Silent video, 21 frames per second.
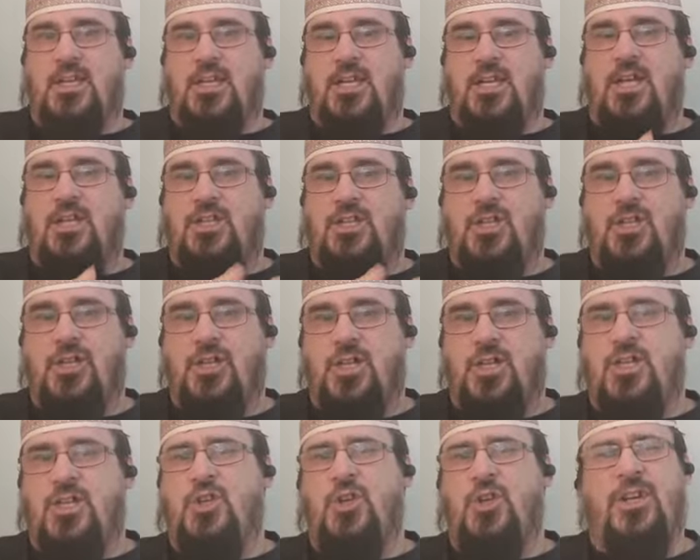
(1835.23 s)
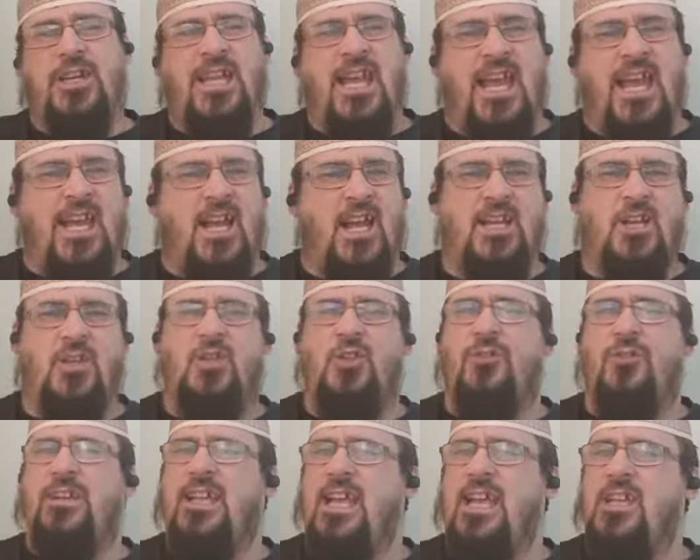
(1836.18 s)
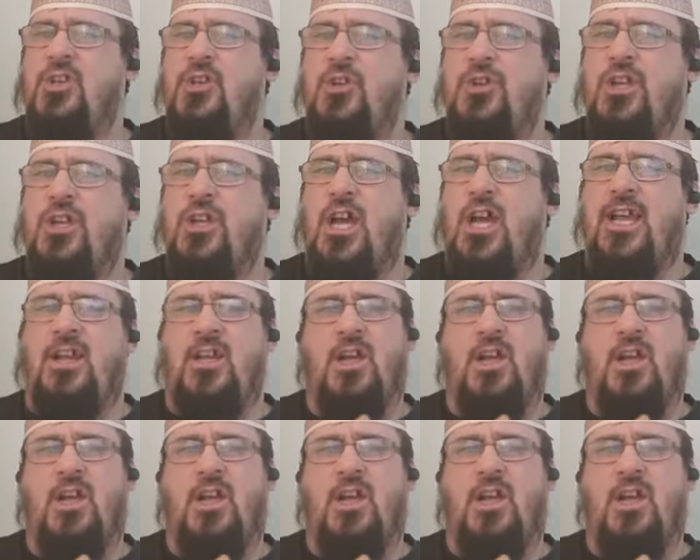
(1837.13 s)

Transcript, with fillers: like Uruguay, Uruguay, Uruguay.